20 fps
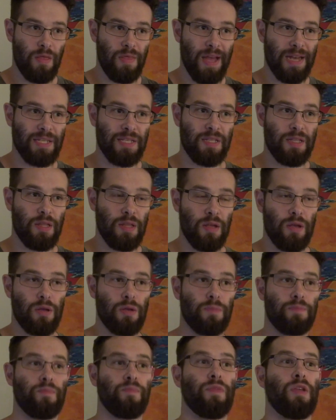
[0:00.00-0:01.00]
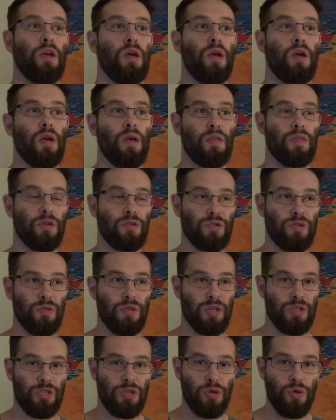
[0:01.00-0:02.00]
That's the those are
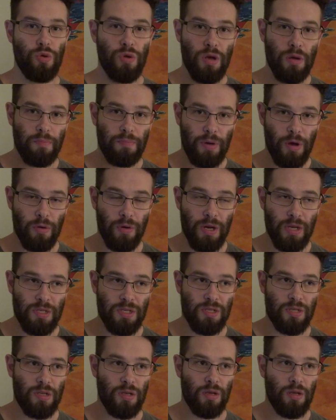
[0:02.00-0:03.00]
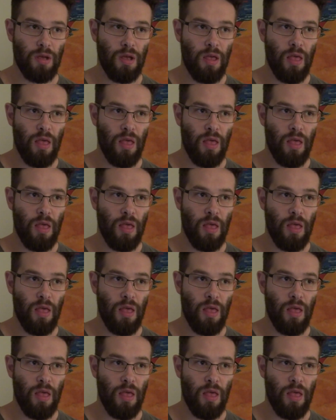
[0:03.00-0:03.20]
the two components